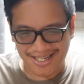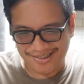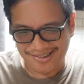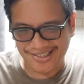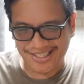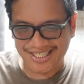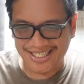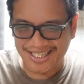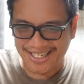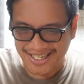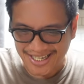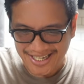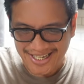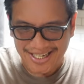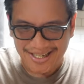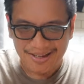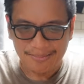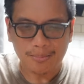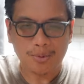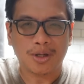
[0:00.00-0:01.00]
house.
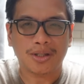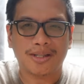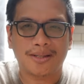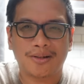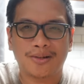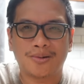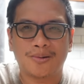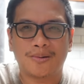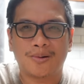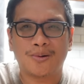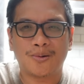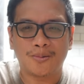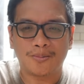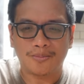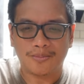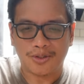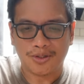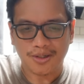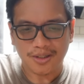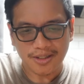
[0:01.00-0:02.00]
Brought
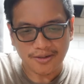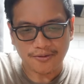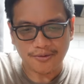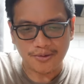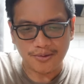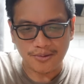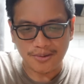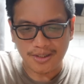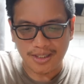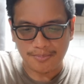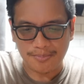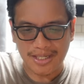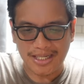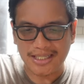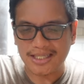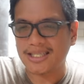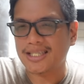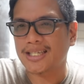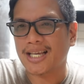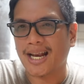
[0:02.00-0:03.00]
home all the food, the
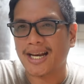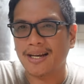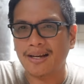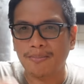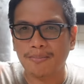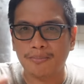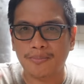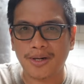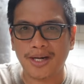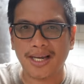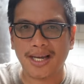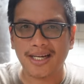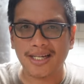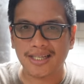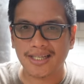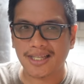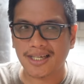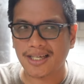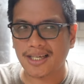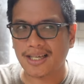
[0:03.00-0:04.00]
meats. I didn't bring
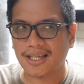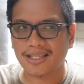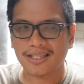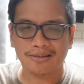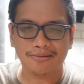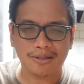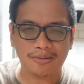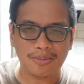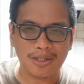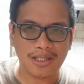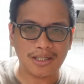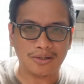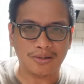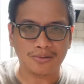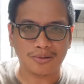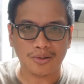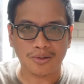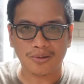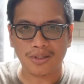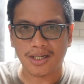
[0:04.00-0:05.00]
anything else with me, no
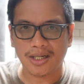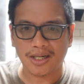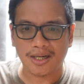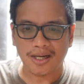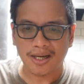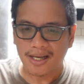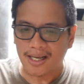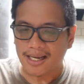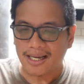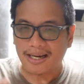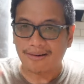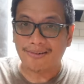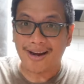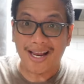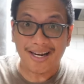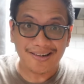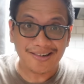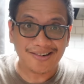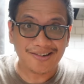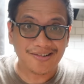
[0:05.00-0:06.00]
soda.
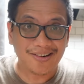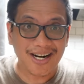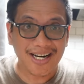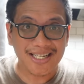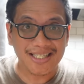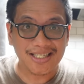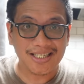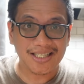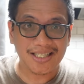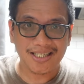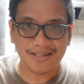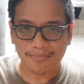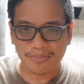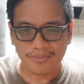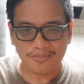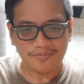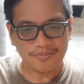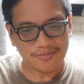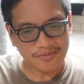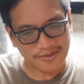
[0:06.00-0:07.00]
Ran out of rice,
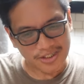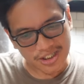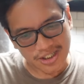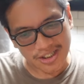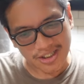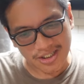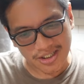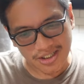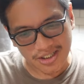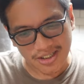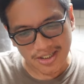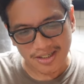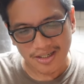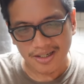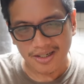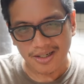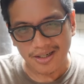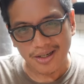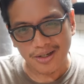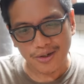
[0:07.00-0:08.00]
which is
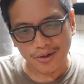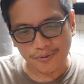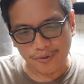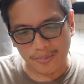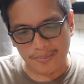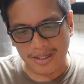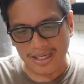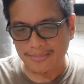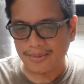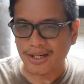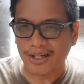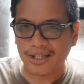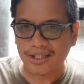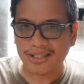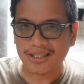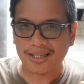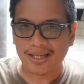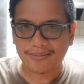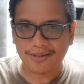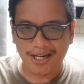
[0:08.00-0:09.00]
good for me
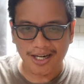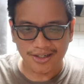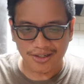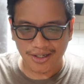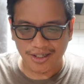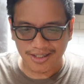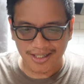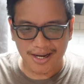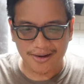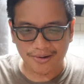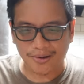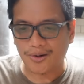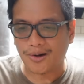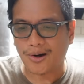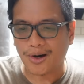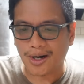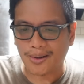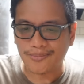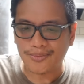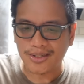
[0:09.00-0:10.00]
because I'm trying to cut down
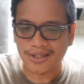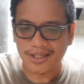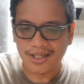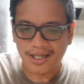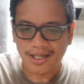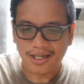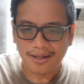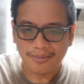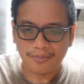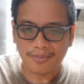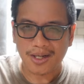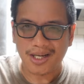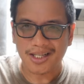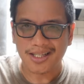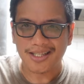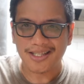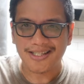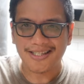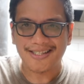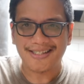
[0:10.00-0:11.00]
carbs, but
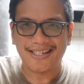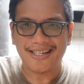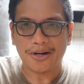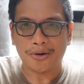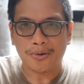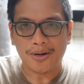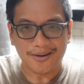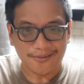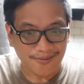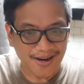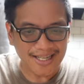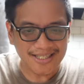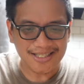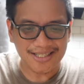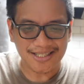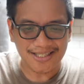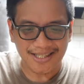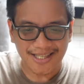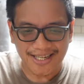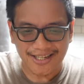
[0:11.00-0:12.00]
you know, rice
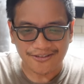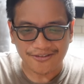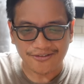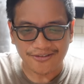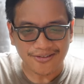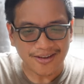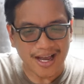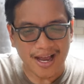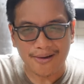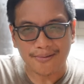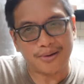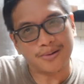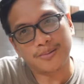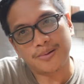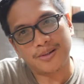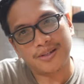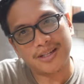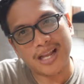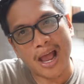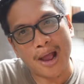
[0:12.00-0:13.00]
is life. I would
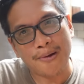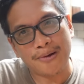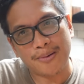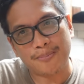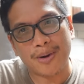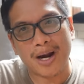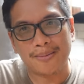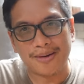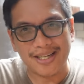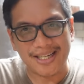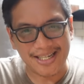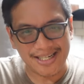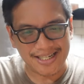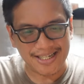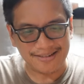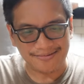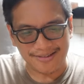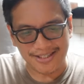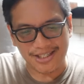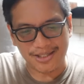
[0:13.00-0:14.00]
I would have probably
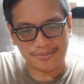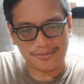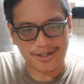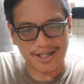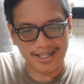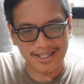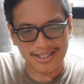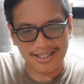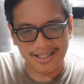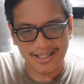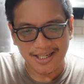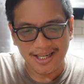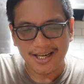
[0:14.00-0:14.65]
eaten it with some rice.